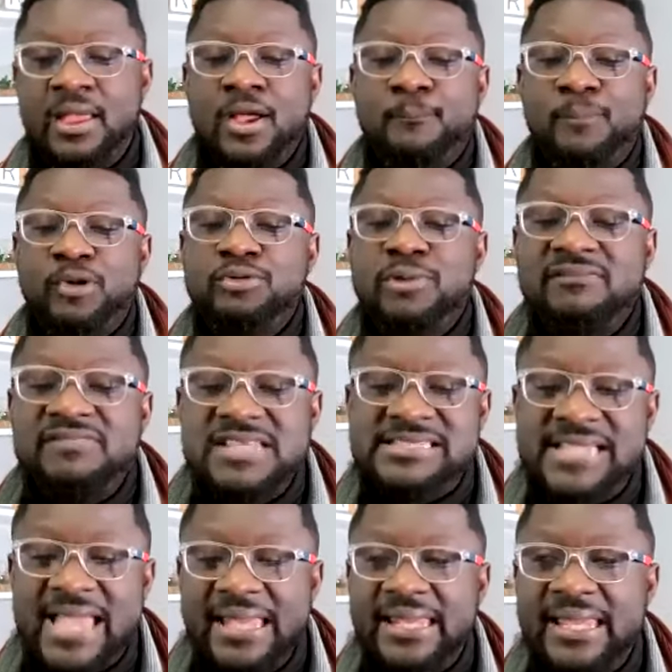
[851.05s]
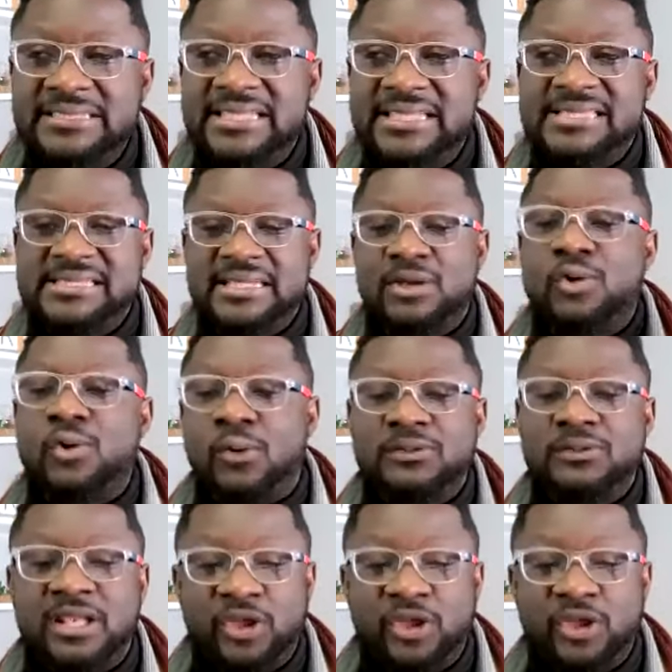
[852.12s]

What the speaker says: But you have designed a jersey called